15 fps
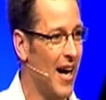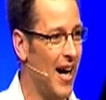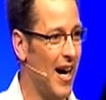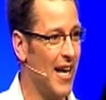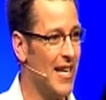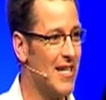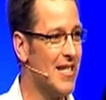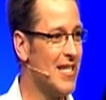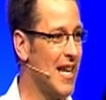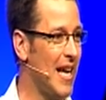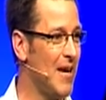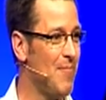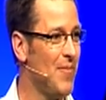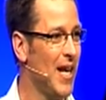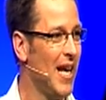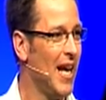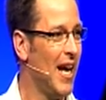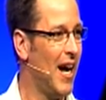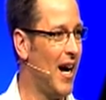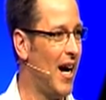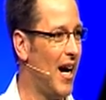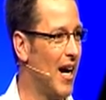His name,
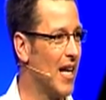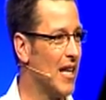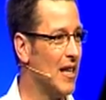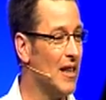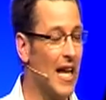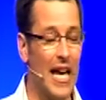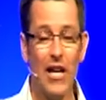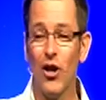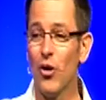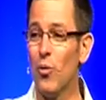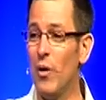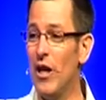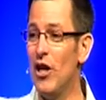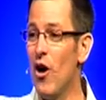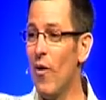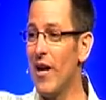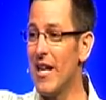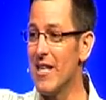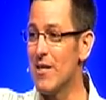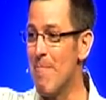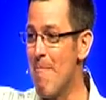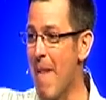later we know it
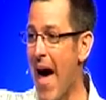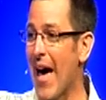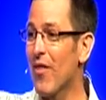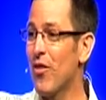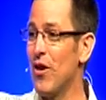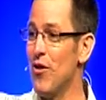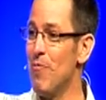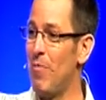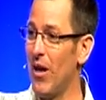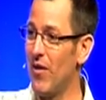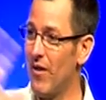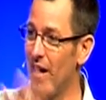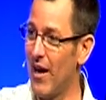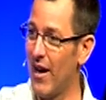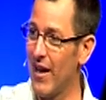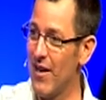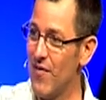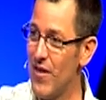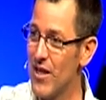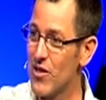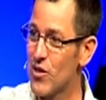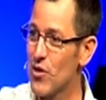is Matthew. But in
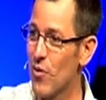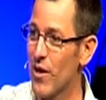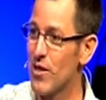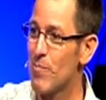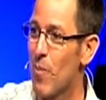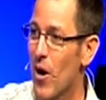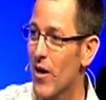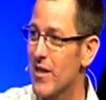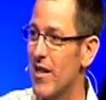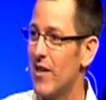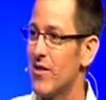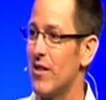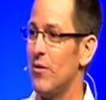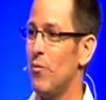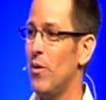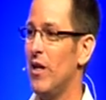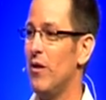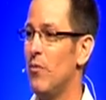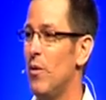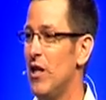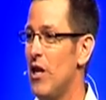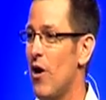this story, as Mark tells it,
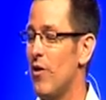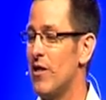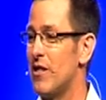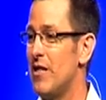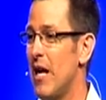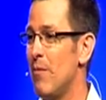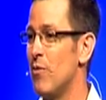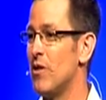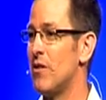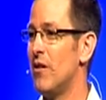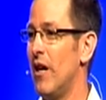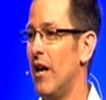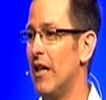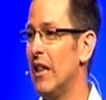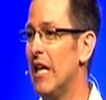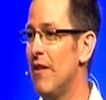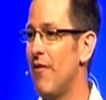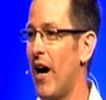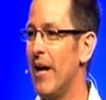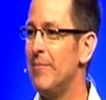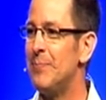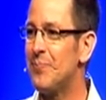we know his name was
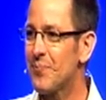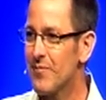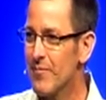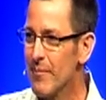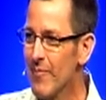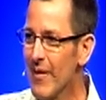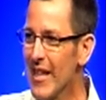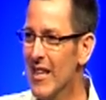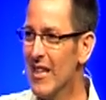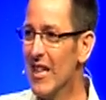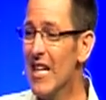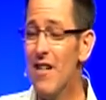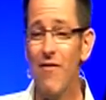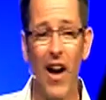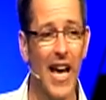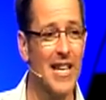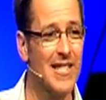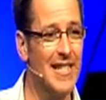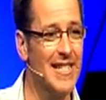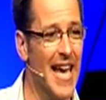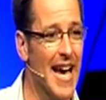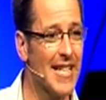Levi. Levi is a
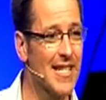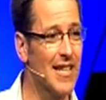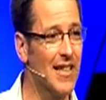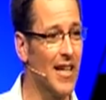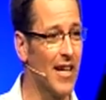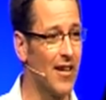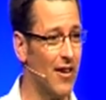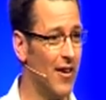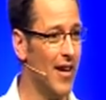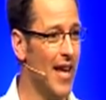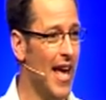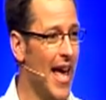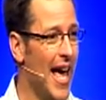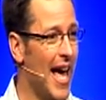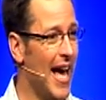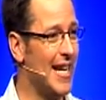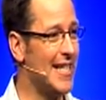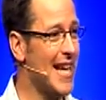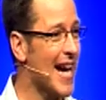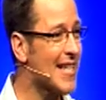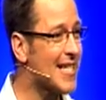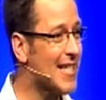tax collector. And
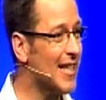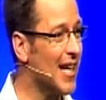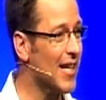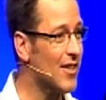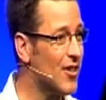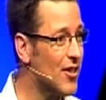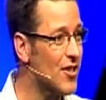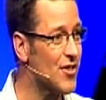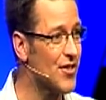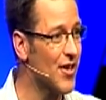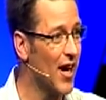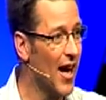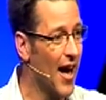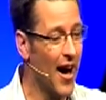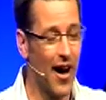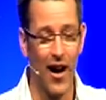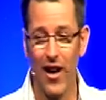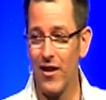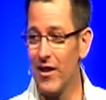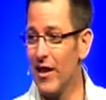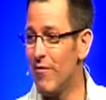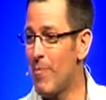tax collectors
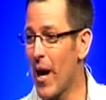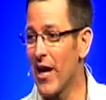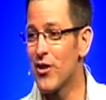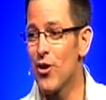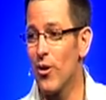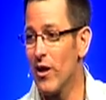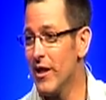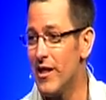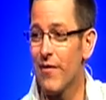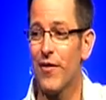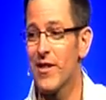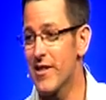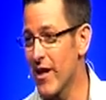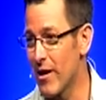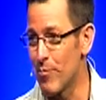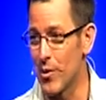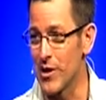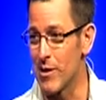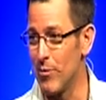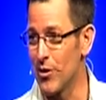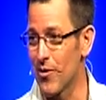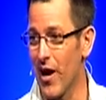live by a totally different set of
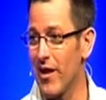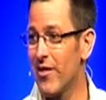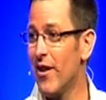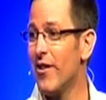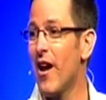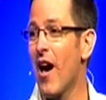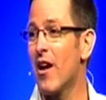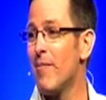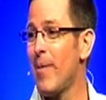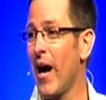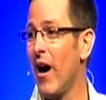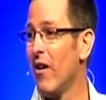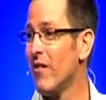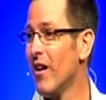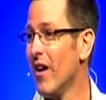principles, right? They're not about